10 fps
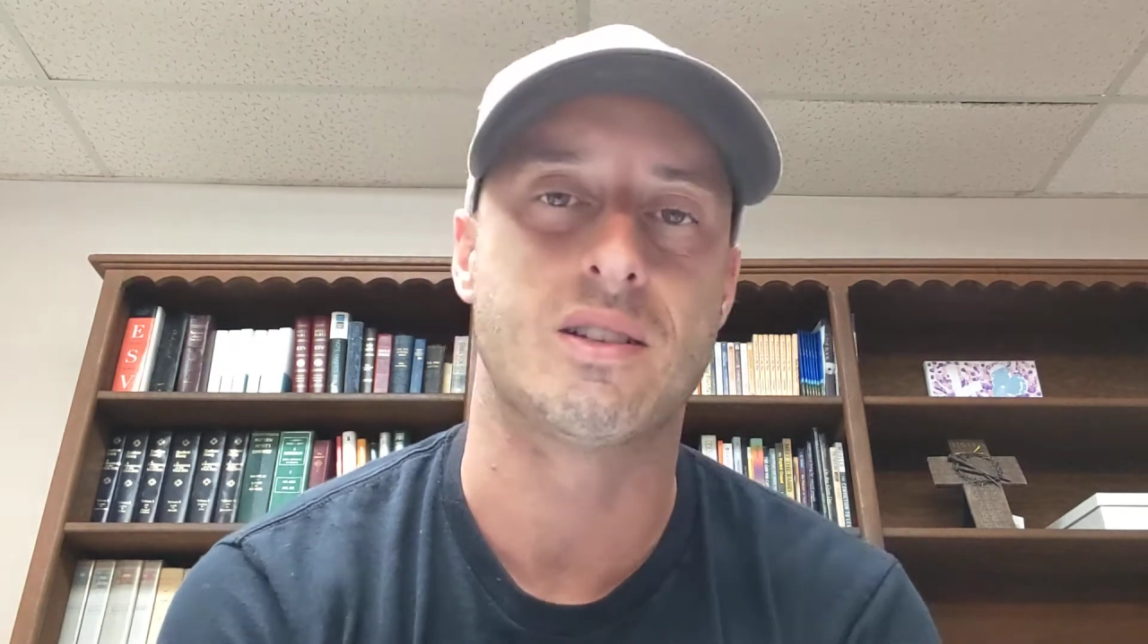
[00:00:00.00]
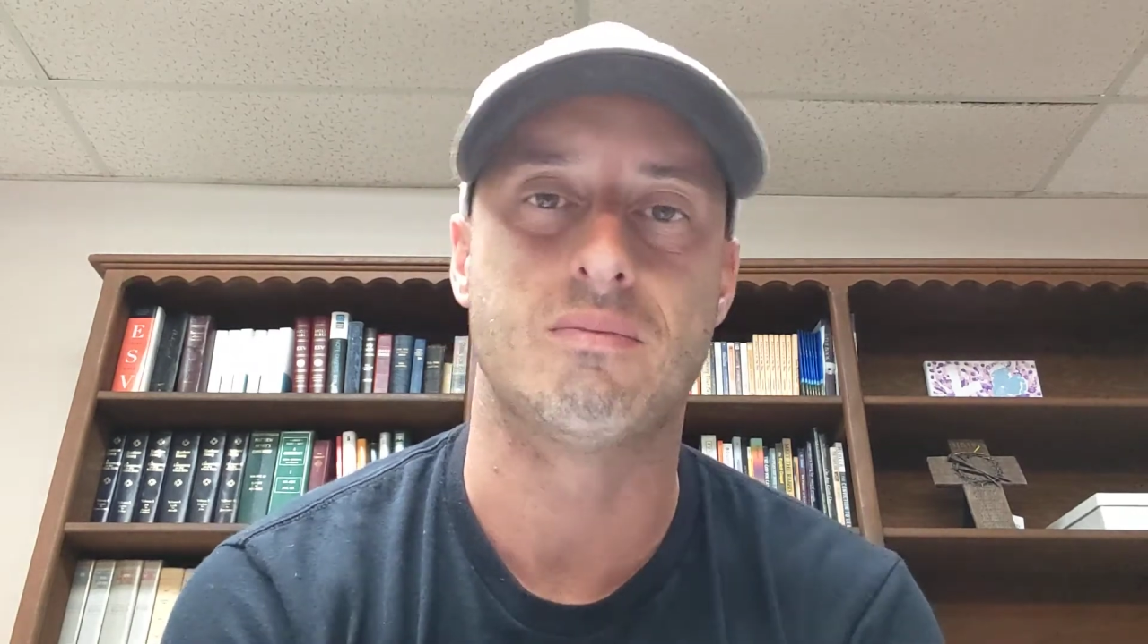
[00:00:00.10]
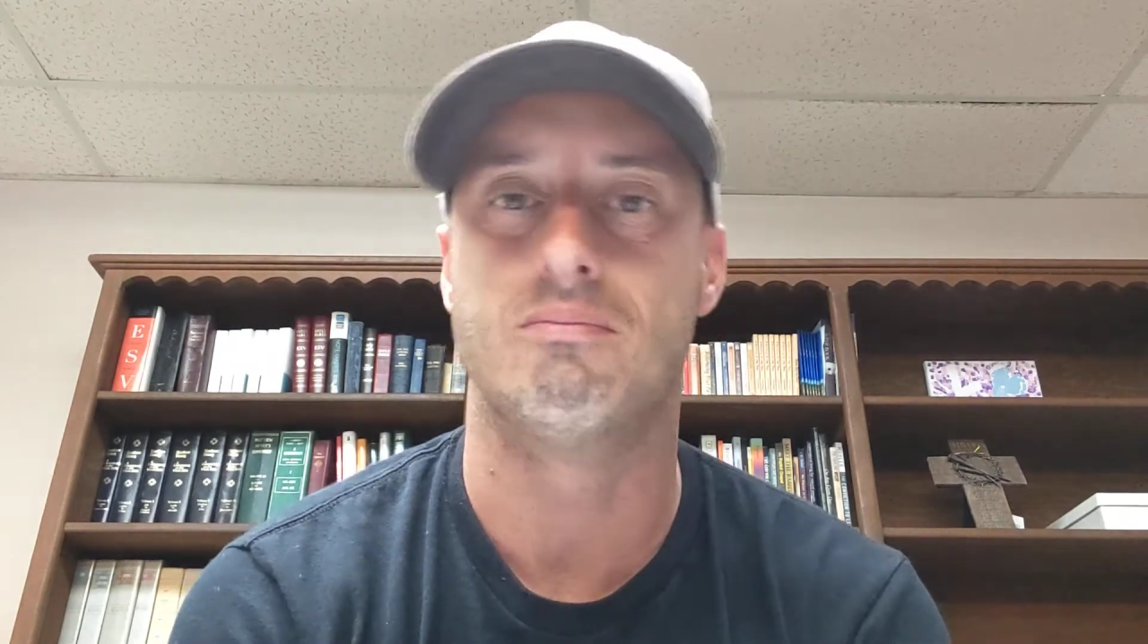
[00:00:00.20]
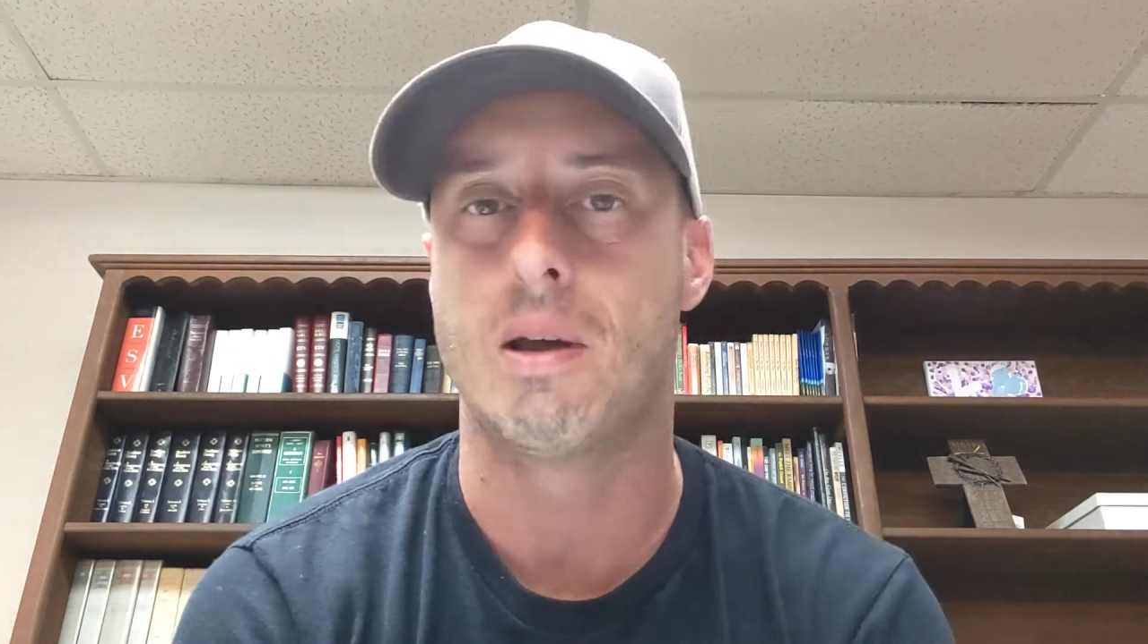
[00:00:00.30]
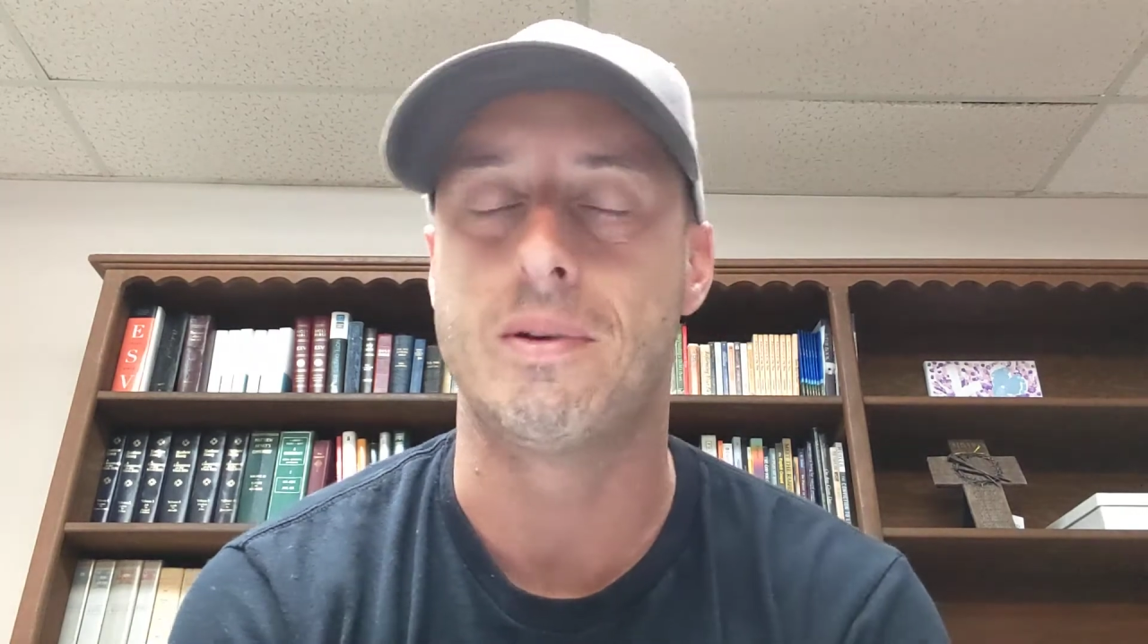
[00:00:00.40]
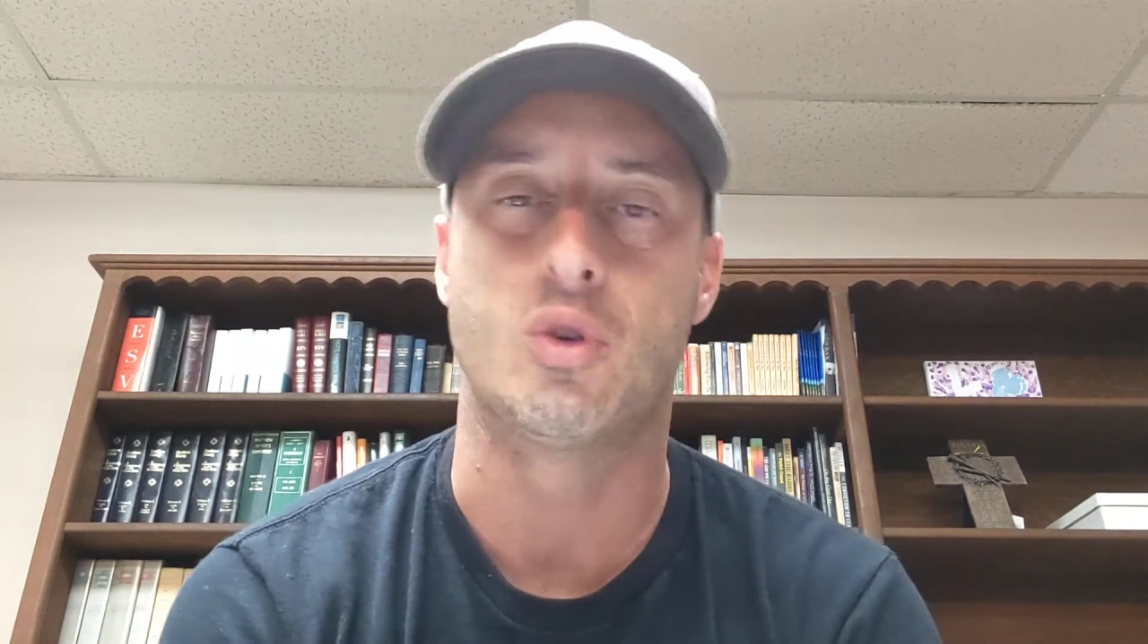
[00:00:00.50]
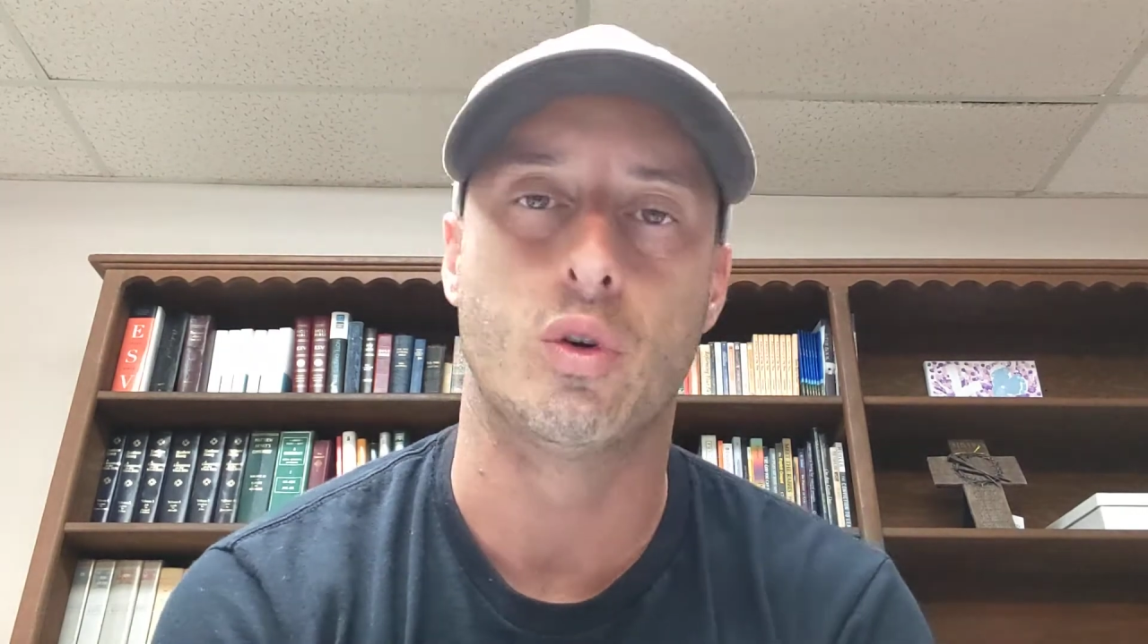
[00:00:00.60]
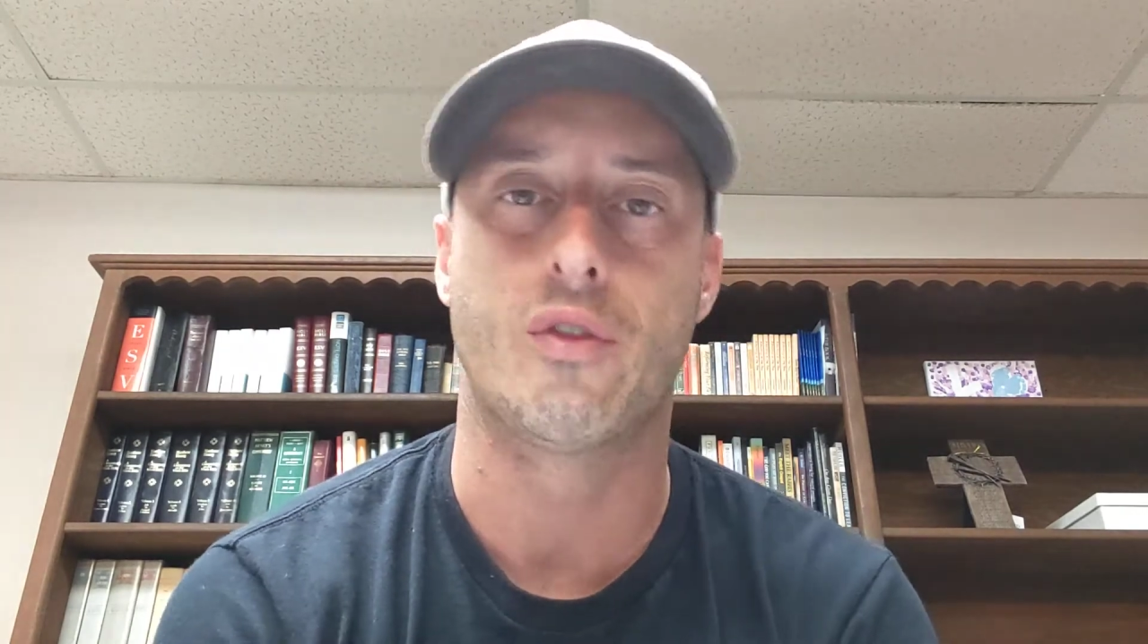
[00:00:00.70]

and maybe to